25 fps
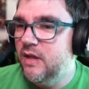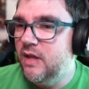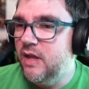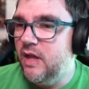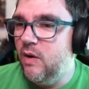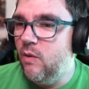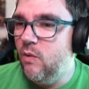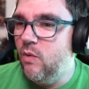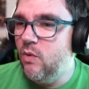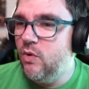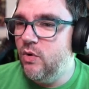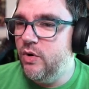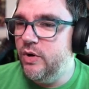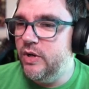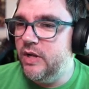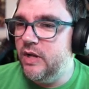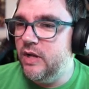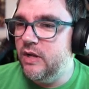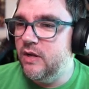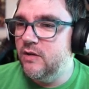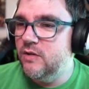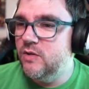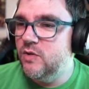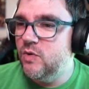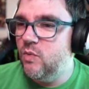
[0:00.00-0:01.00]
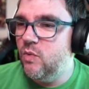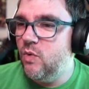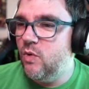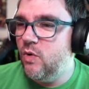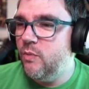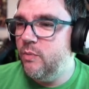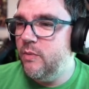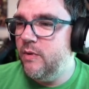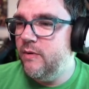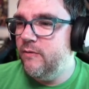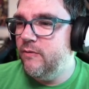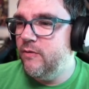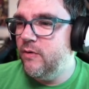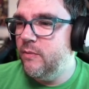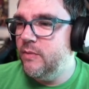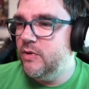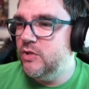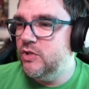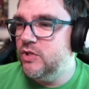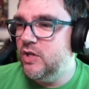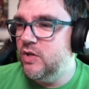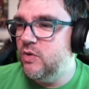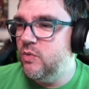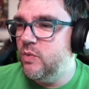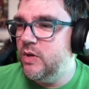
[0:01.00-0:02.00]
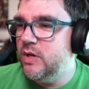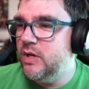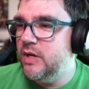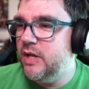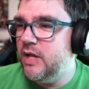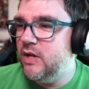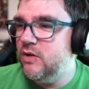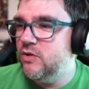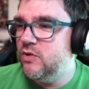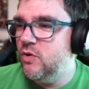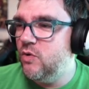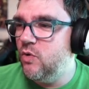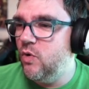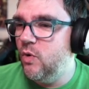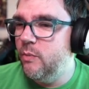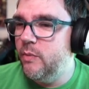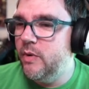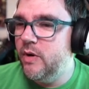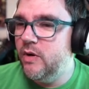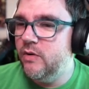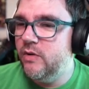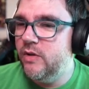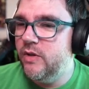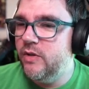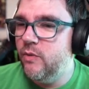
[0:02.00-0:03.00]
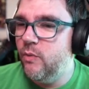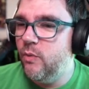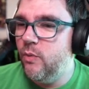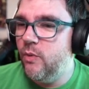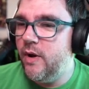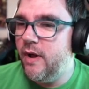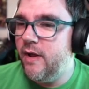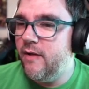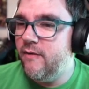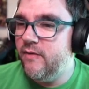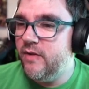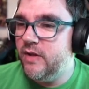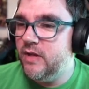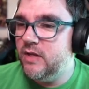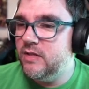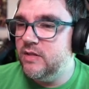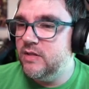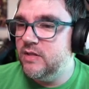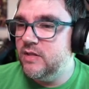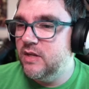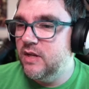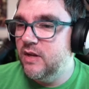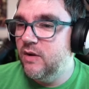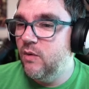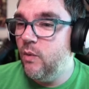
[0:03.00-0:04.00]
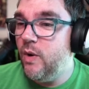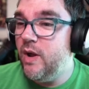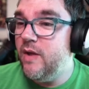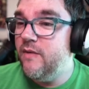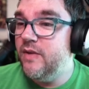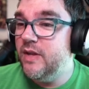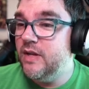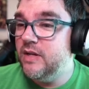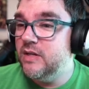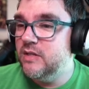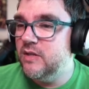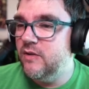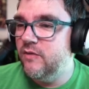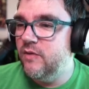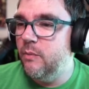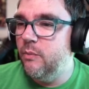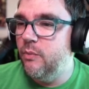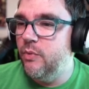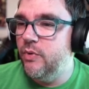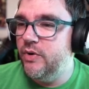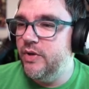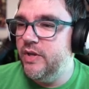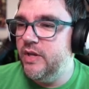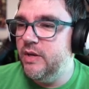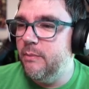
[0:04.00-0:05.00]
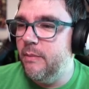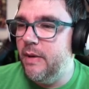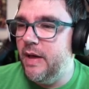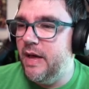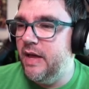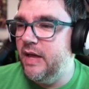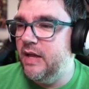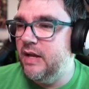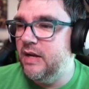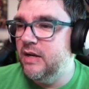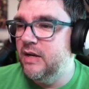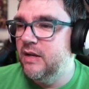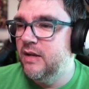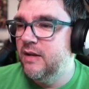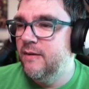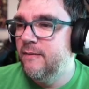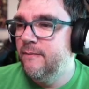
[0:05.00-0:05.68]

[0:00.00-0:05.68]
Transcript: a warning toward me from a genuine danger or merely the ravings, ravings of a brilliant mind